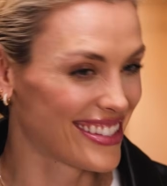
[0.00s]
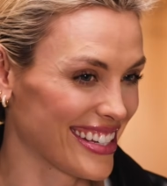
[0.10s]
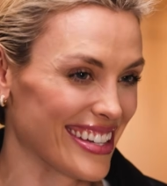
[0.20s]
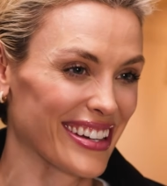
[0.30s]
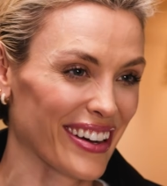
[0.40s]
till
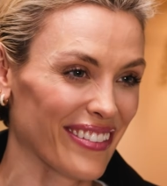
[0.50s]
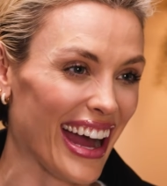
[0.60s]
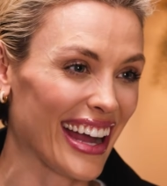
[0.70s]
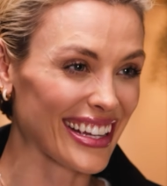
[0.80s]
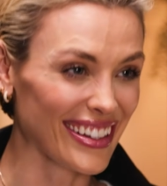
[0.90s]
you got
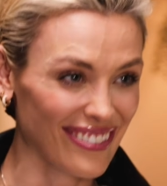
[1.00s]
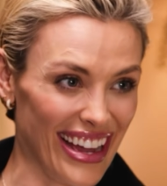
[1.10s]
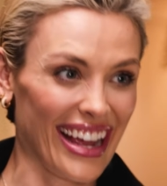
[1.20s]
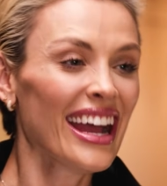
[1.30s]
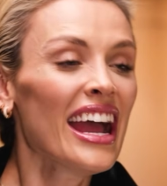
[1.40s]
back,
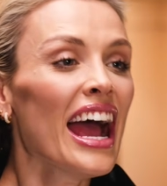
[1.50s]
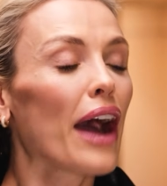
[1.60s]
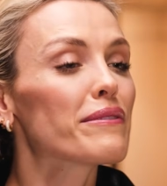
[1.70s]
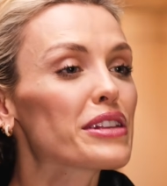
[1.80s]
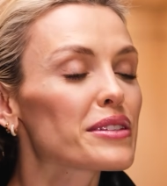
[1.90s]
mate.
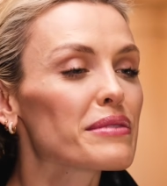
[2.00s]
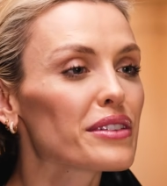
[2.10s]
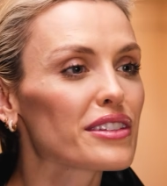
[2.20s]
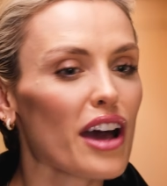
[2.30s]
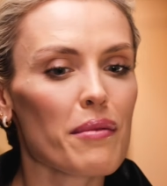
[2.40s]
Happens to me all
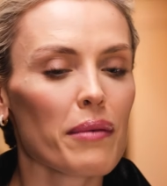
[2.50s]
the time.